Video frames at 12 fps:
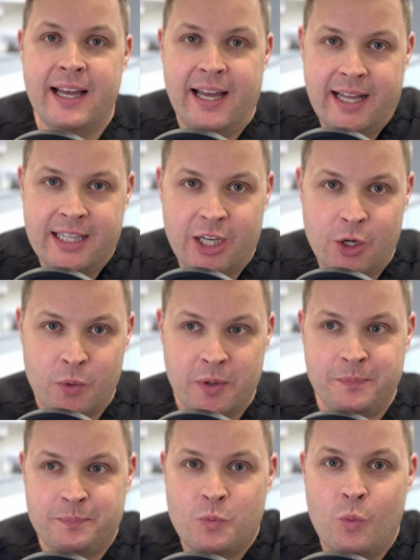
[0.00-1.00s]
Hello,
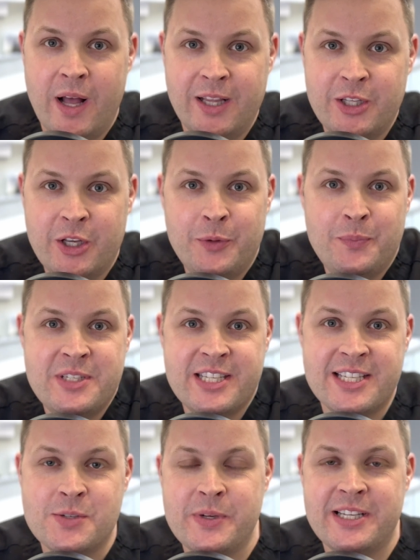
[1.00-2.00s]
welcome to
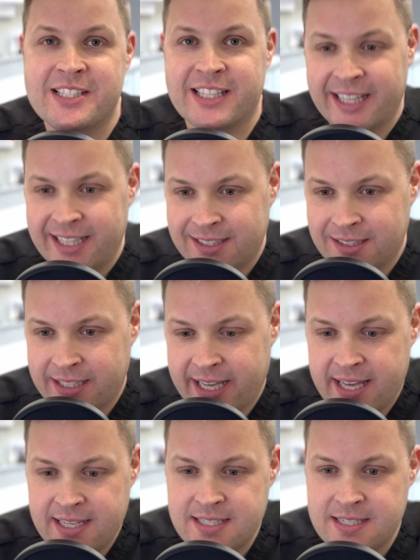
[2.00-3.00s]
this week's clinical
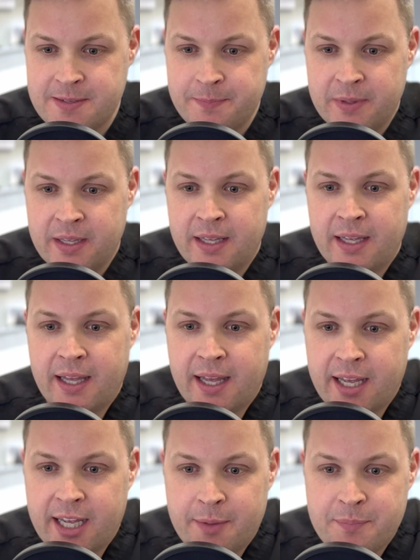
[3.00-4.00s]
case.
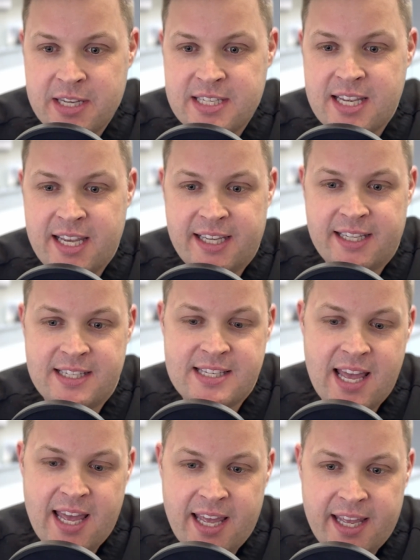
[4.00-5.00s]
Um, this is
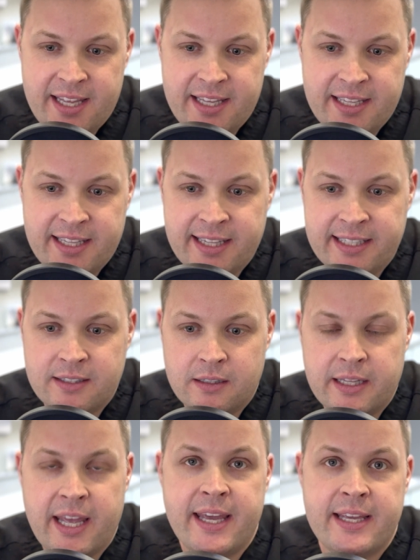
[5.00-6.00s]
a clinical
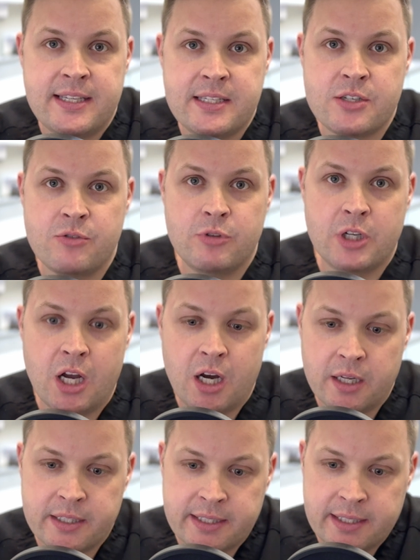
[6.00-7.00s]
case
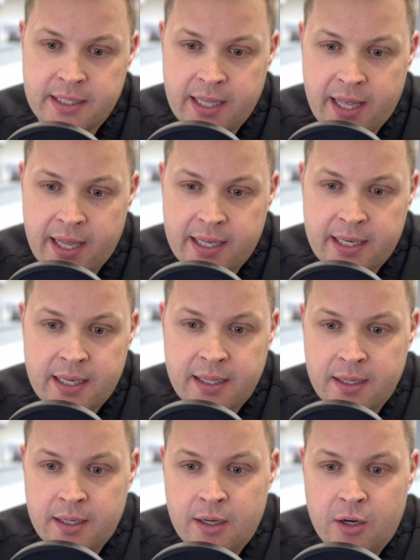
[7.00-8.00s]
regarding an
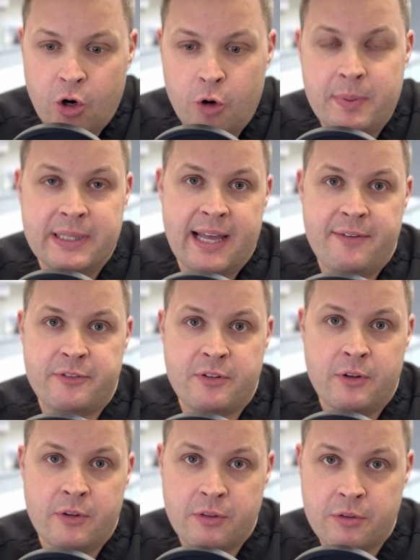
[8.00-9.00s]
upper left
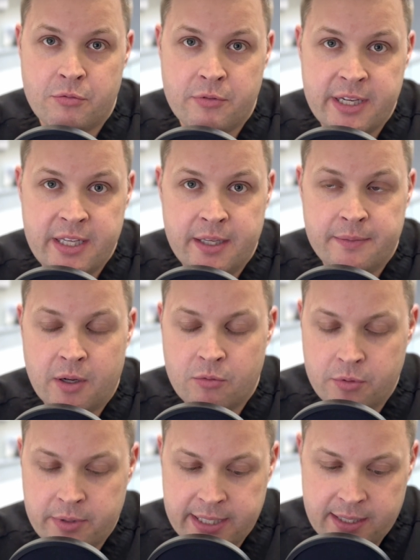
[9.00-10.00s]
three, a
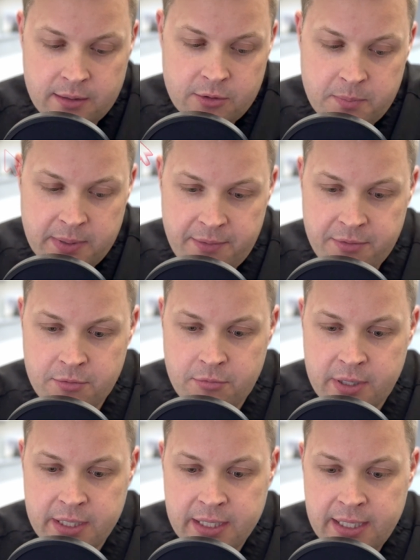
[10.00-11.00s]
root canal on upper left
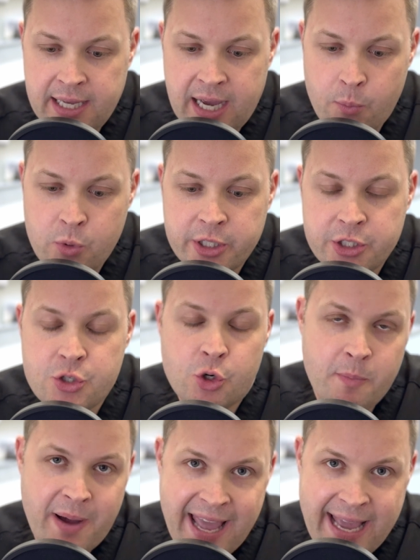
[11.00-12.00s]
three, and we're going to talk
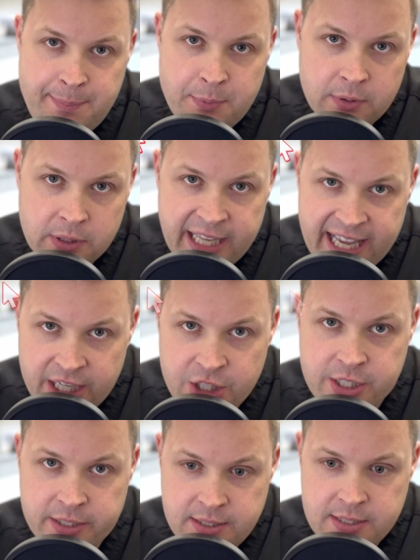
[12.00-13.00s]
about apical
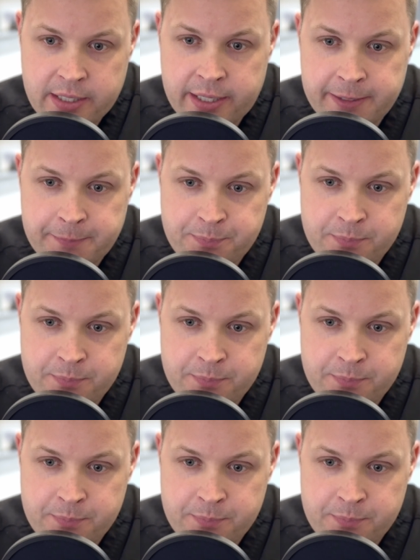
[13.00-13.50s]
gauging today.